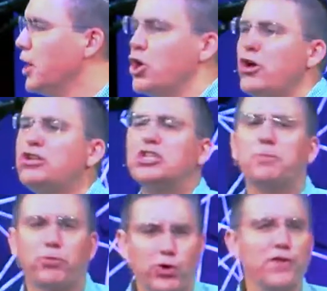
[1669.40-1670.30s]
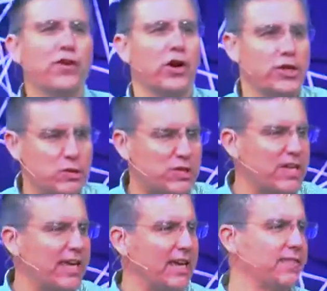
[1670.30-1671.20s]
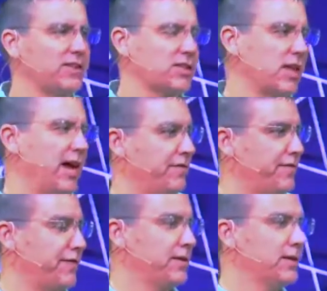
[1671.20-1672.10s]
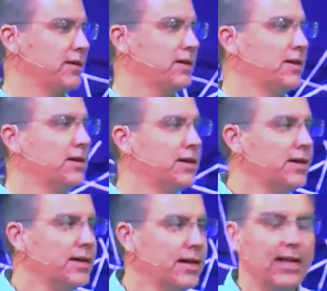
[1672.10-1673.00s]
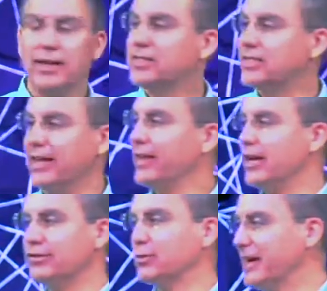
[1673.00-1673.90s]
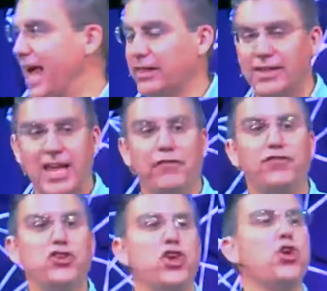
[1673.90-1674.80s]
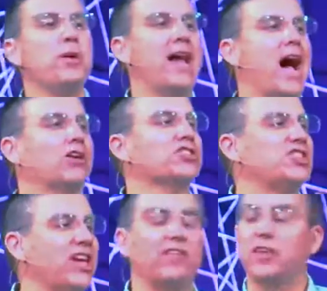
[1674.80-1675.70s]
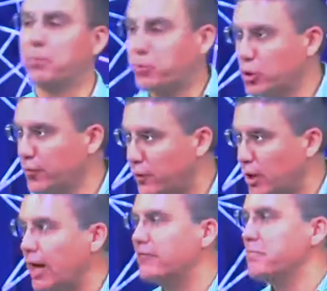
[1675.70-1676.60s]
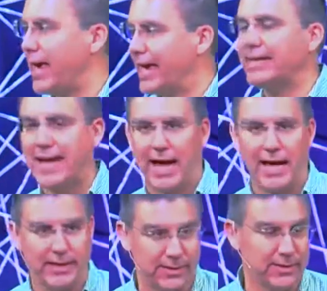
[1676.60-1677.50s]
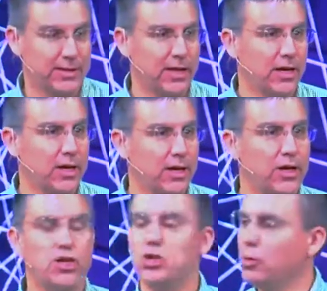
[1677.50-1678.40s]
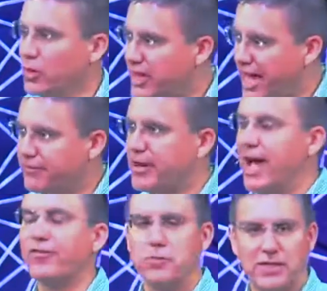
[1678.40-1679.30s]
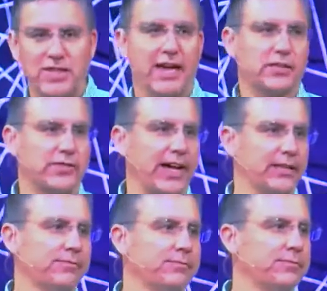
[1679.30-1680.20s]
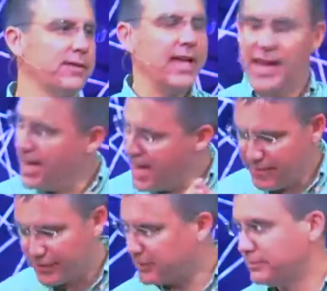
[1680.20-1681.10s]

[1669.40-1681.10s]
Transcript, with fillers: Whose approval are you seeking in this life? Listen, here's the reality. If you and I are seeking the approval of mankind, you will never, ever be satisfied. Never.